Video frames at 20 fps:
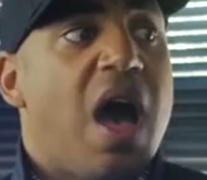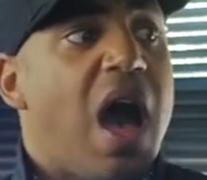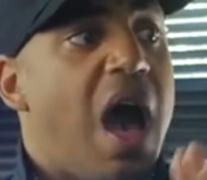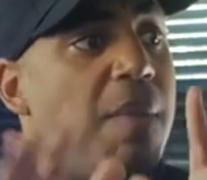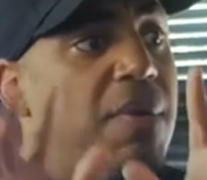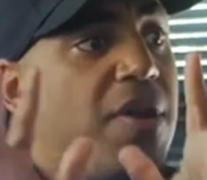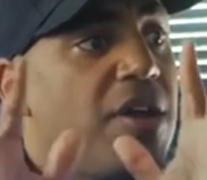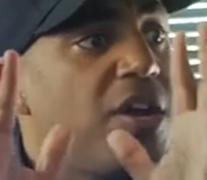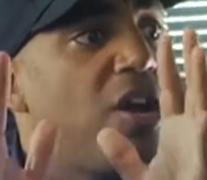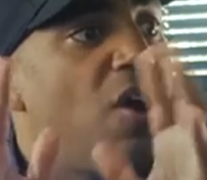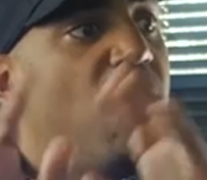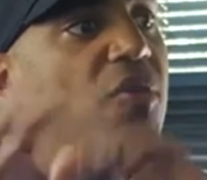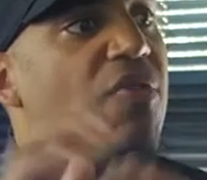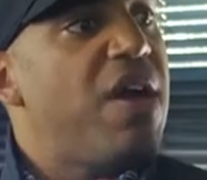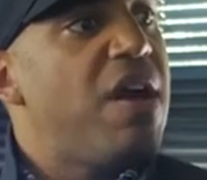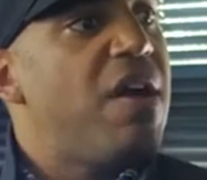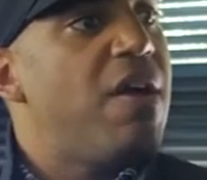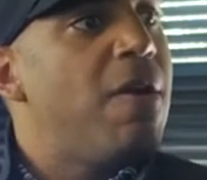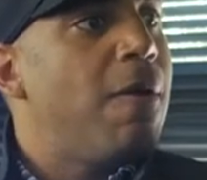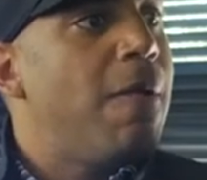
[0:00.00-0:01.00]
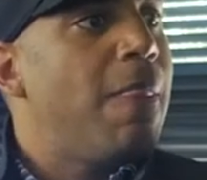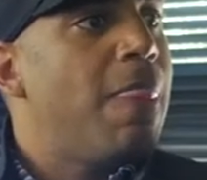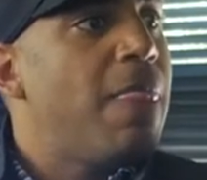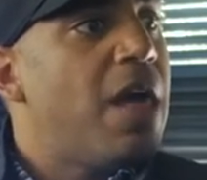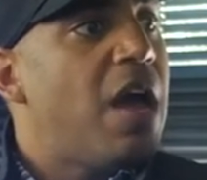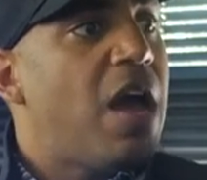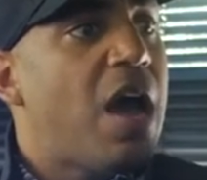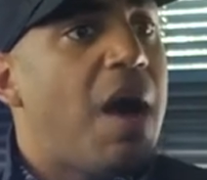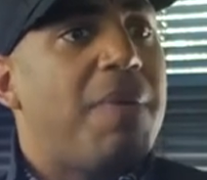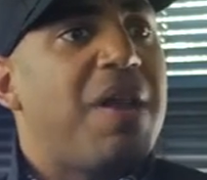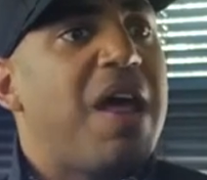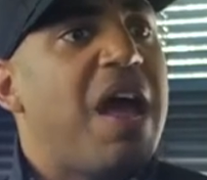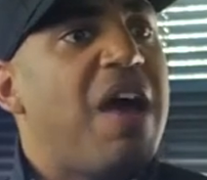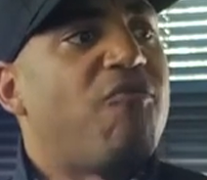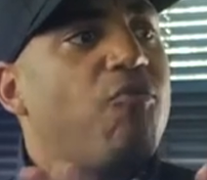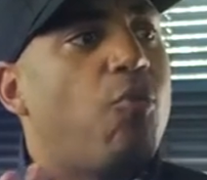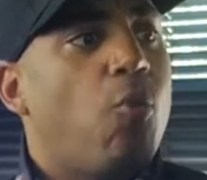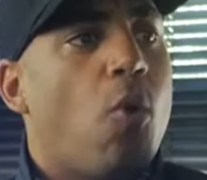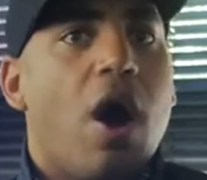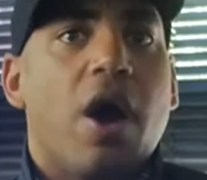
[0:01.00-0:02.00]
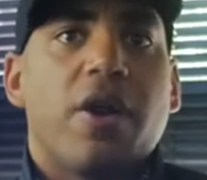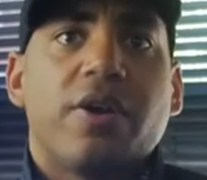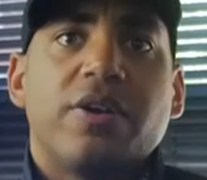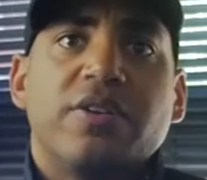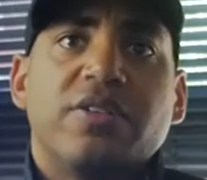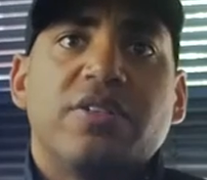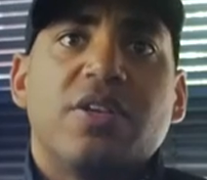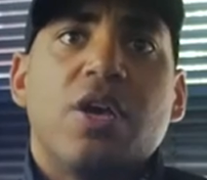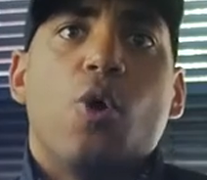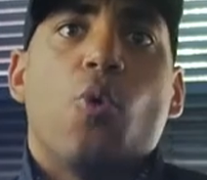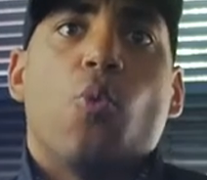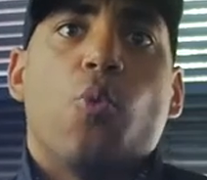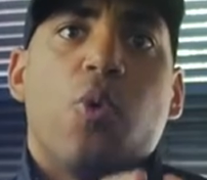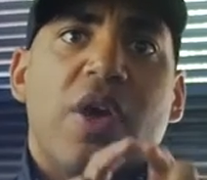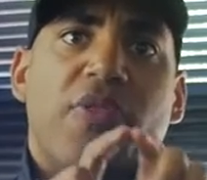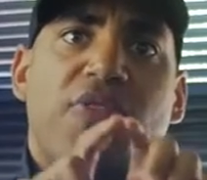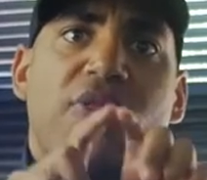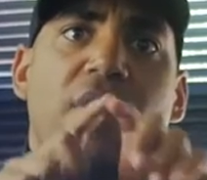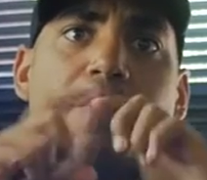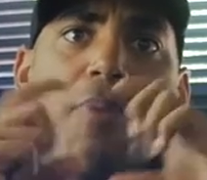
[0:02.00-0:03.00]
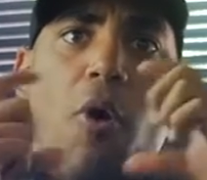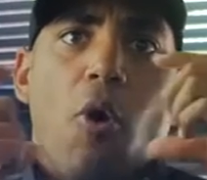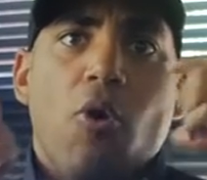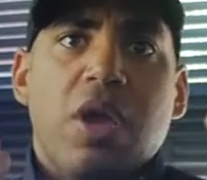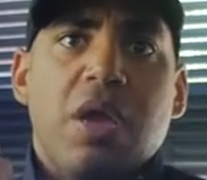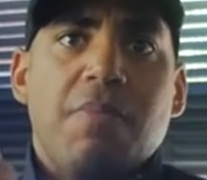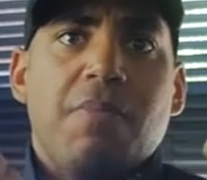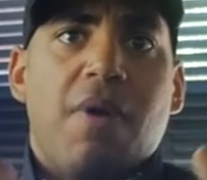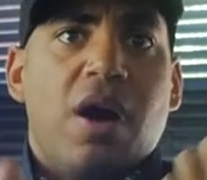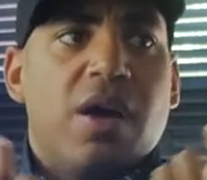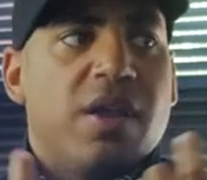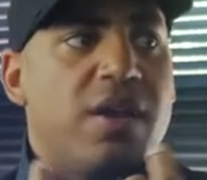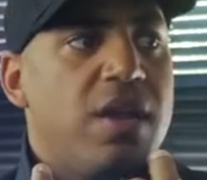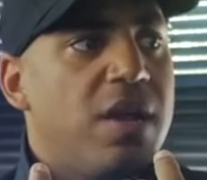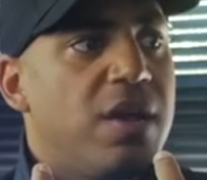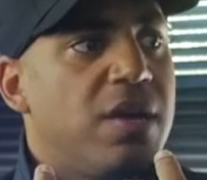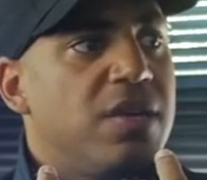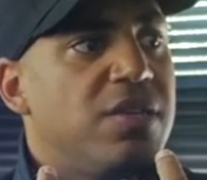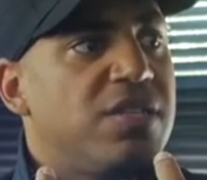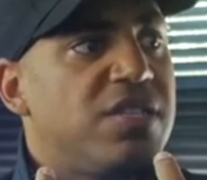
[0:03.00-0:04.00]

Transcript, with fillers: I'm gonna go there, I'm gonna have waters with Pokemon